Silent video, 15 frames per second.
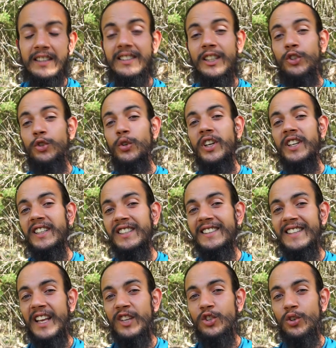Now, you can
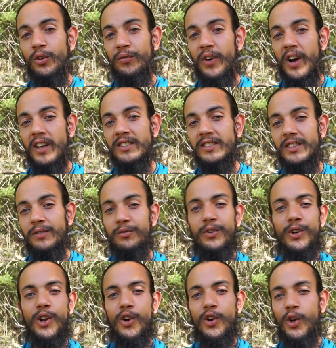extend your fasting for
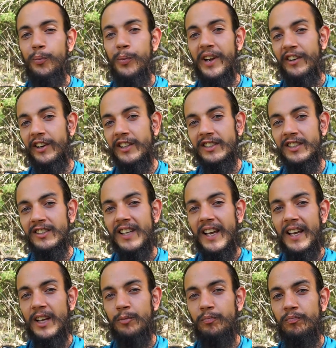longer periods of time.